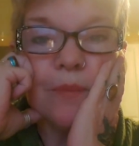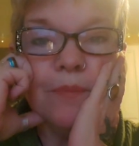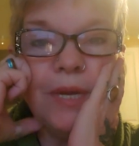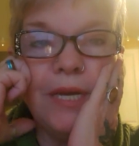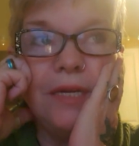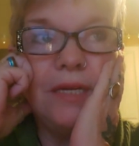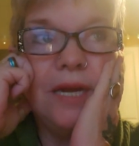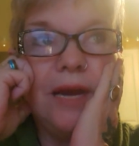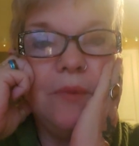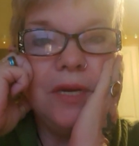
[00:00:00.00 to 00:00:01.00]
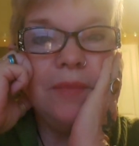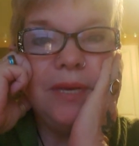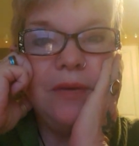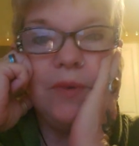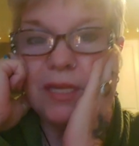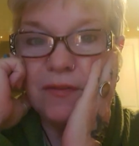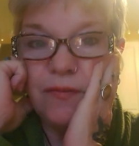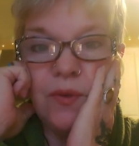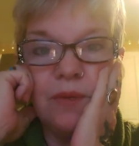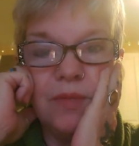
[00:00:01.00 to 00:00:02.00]
But I want to be
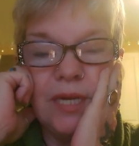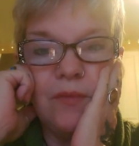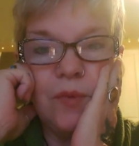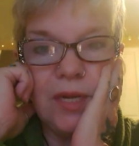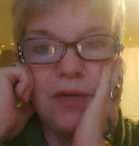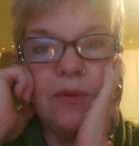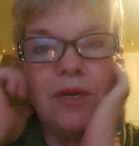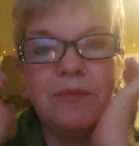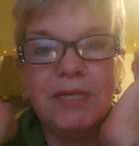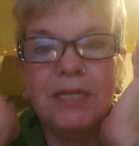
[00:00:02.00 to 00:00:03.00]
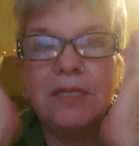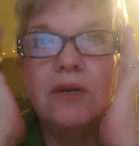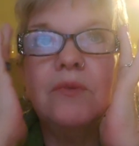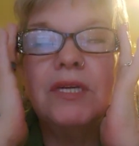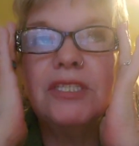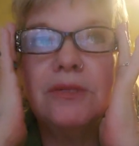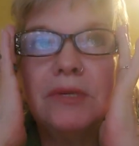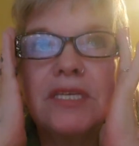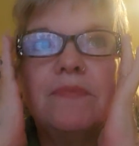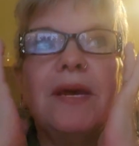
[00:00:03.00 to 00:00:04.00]
well-informed and well-equipped and know what to
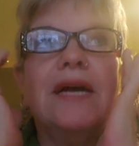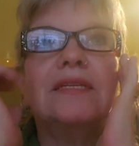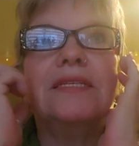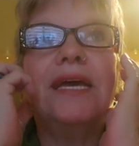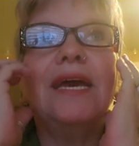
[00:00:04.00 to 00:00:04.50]
expect.